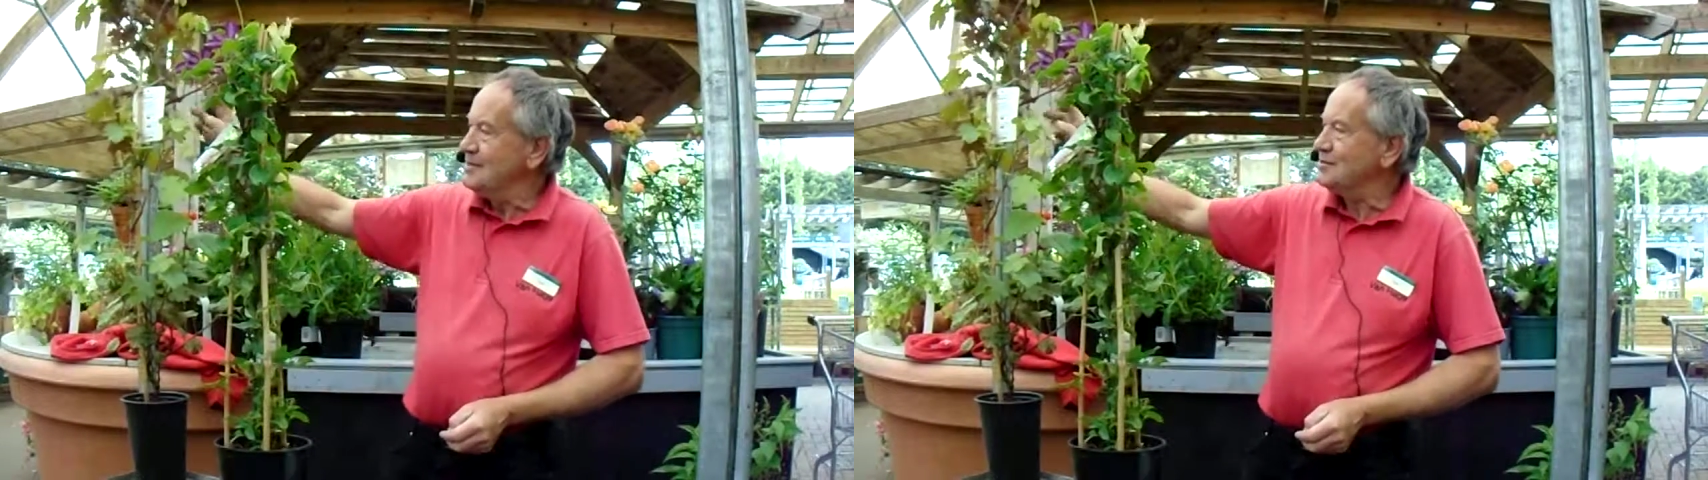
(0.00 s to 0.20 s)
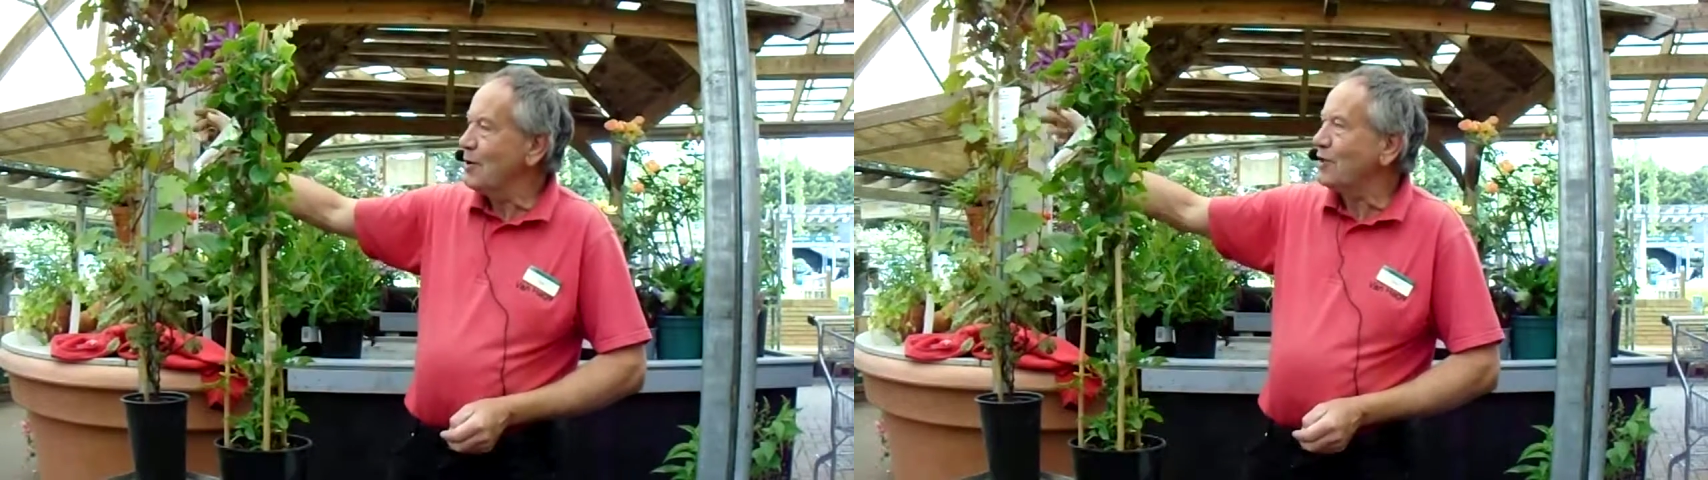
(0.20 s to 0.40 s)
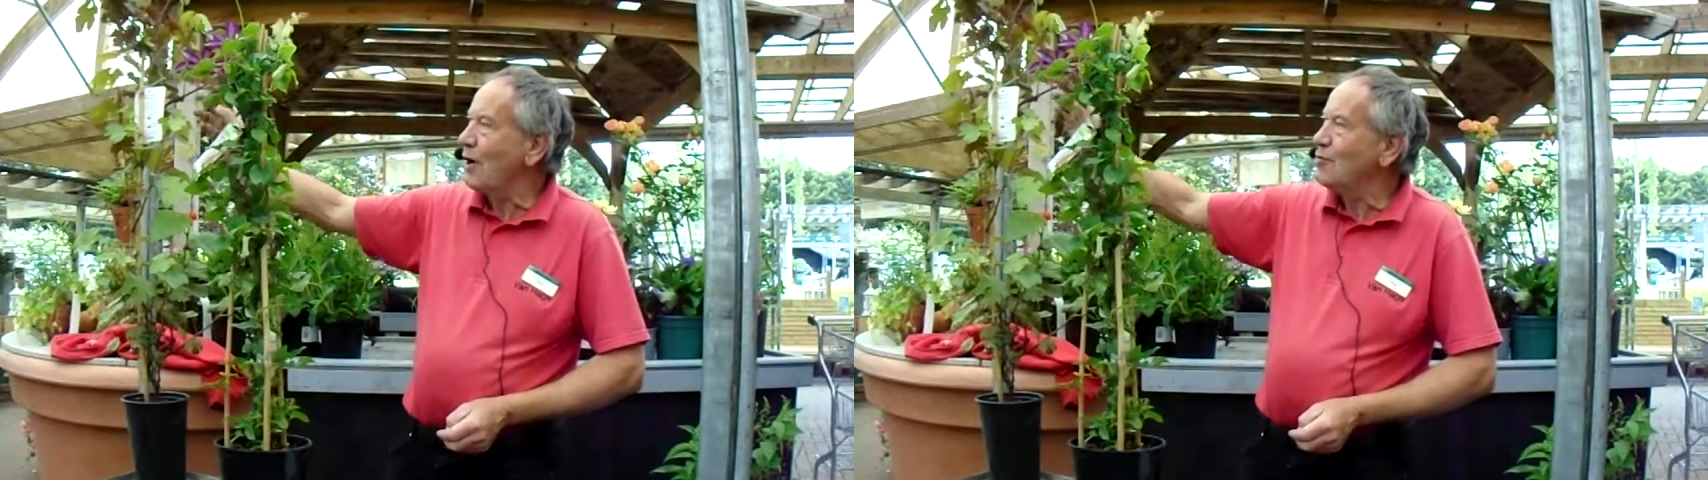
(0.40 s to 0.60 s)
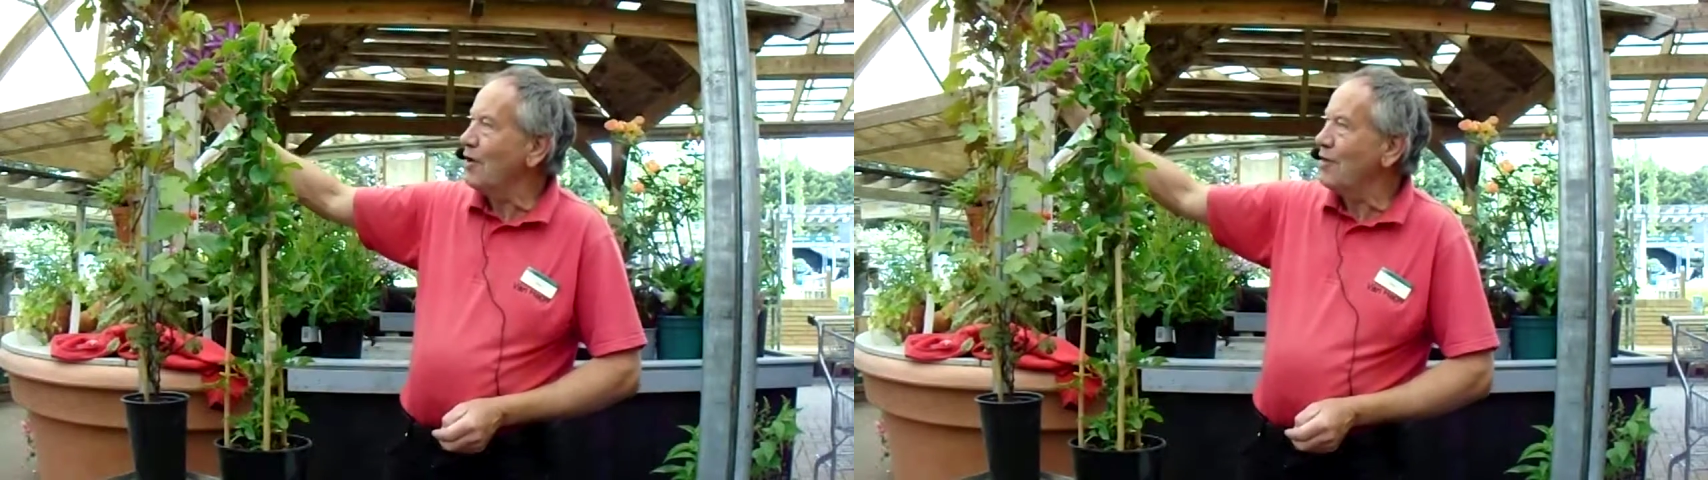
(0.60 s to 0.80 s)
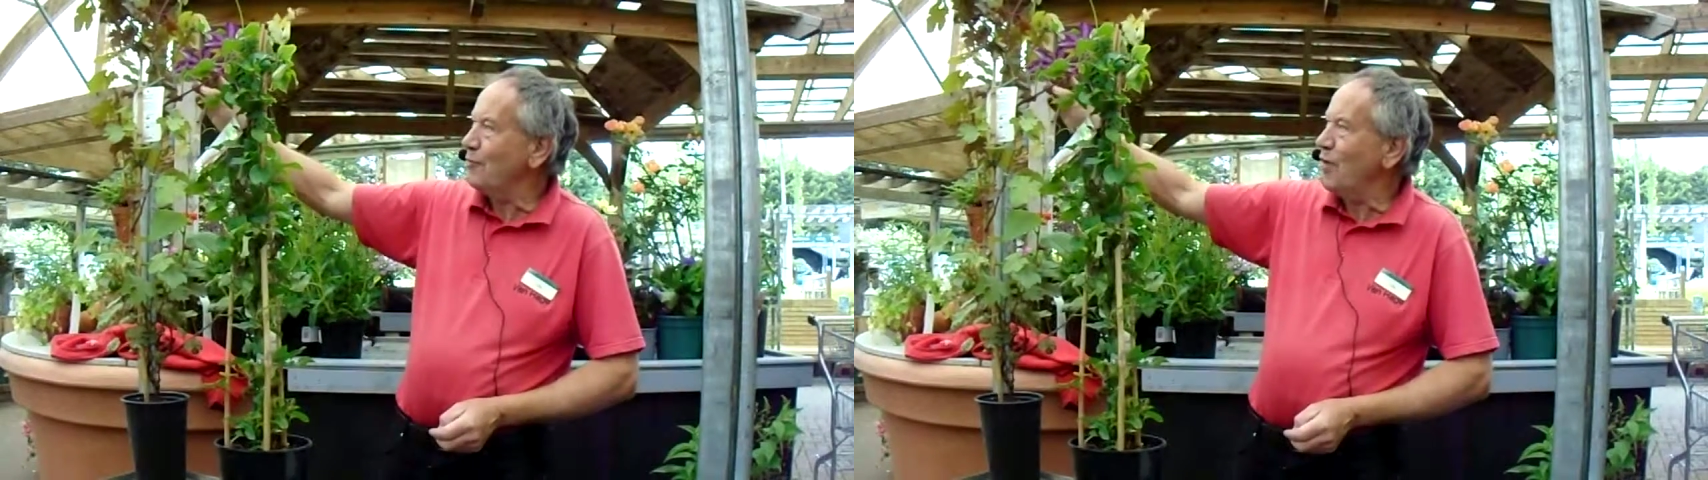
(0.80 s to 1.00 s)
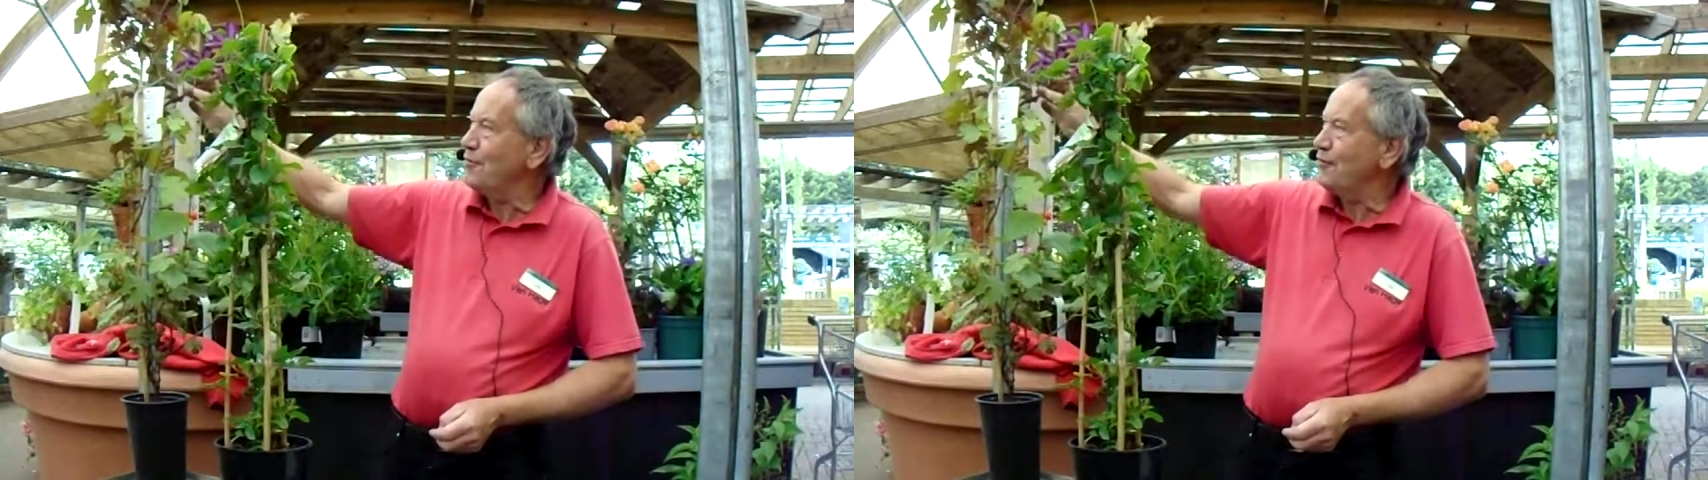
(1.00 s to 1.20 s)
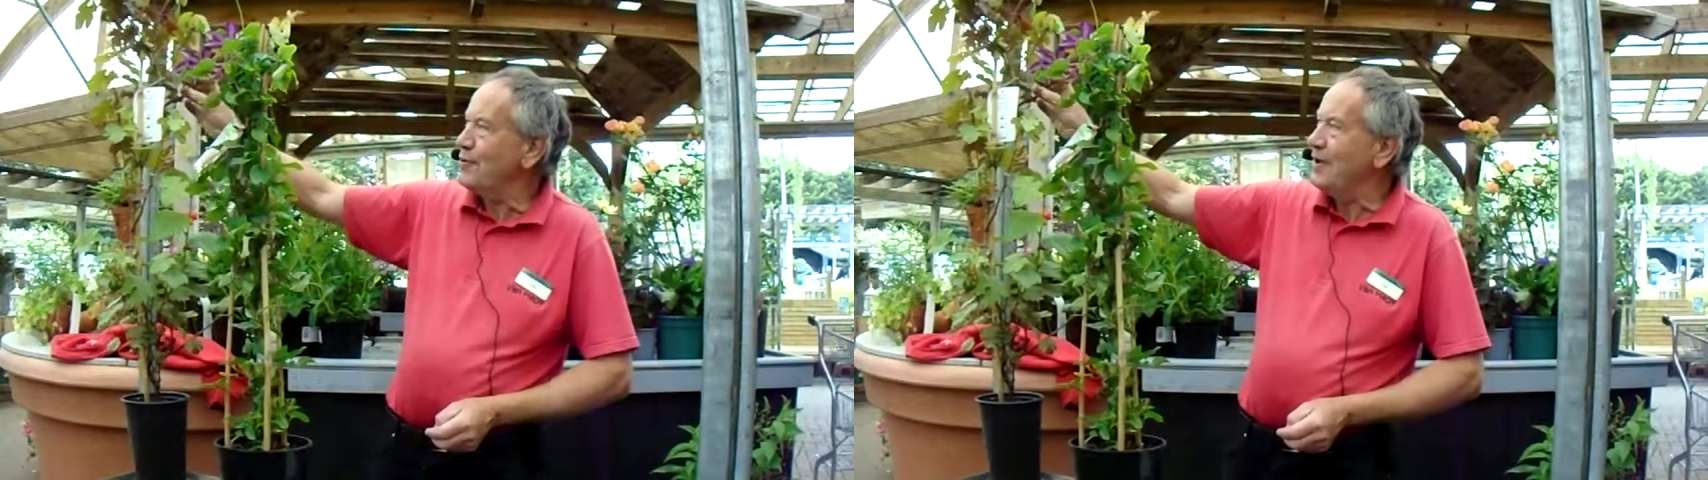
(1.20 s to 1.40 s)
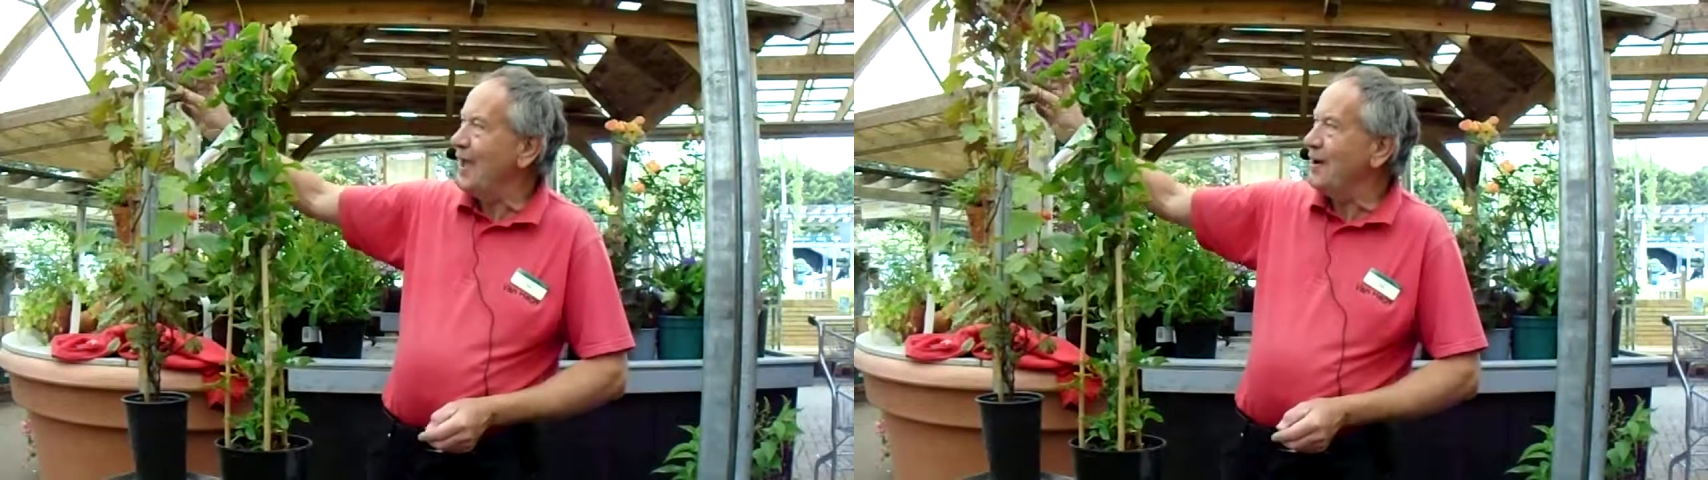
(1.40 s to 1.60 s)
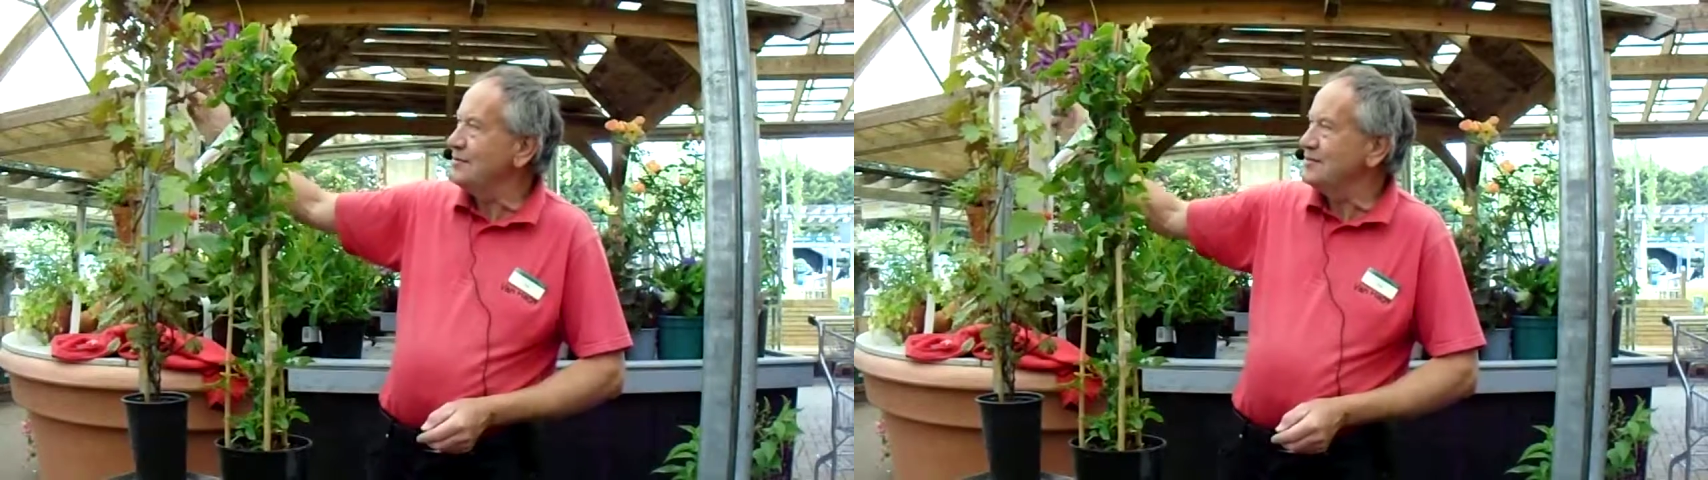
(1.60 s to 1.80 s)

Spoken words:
So it'll go right the way through now